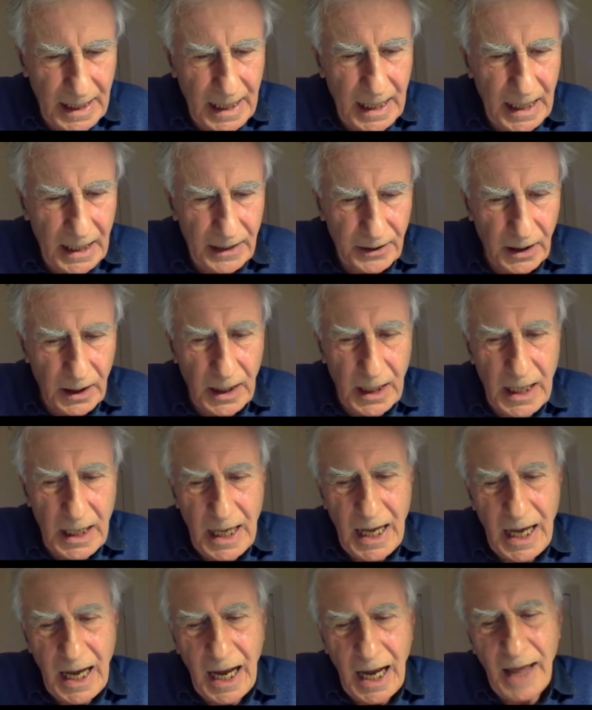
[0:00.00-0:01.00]
area,
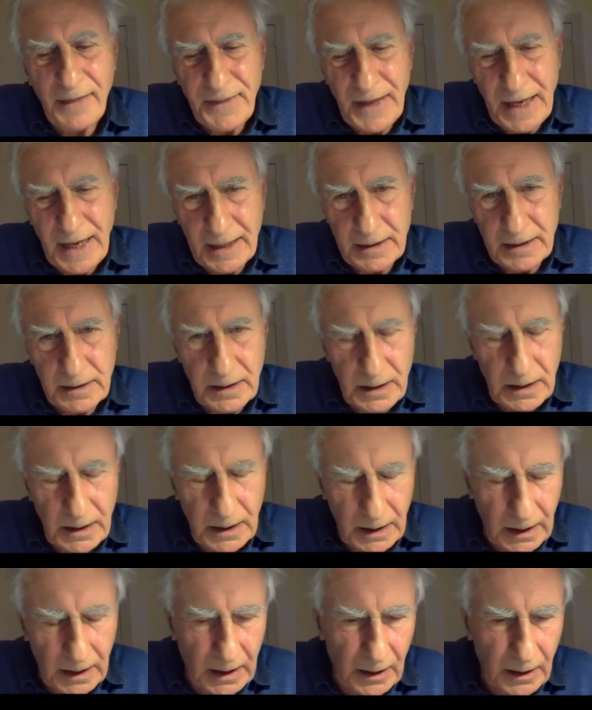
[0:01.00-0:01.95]
and then